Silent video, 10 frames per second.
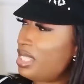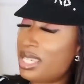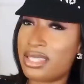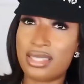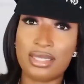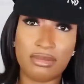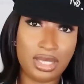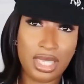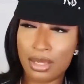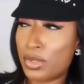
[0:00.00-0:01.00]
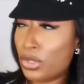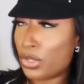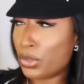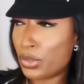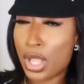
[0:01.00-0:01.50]
this
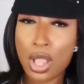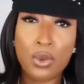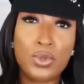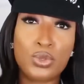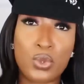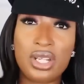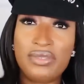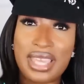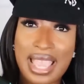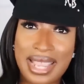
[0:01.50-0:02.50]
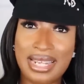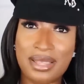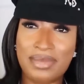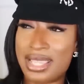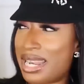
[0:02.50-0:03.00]
kimono was one of the
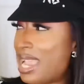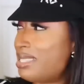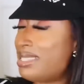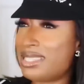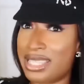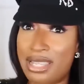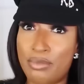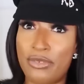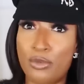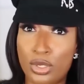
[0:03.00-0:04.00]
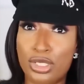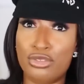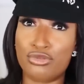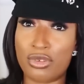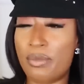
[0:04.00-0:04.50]
items that I'd seen before the
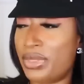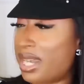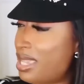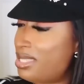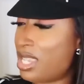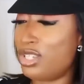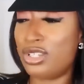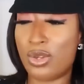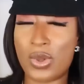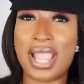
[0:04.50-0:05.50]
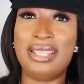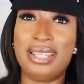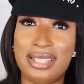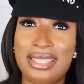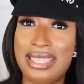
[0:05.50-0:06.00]
drop that I said, you know what, I
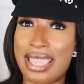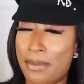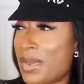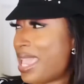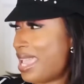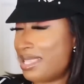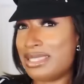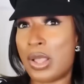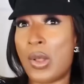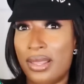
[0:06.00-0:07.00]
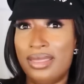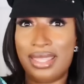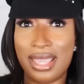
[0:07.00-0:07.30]
needed to get my hands on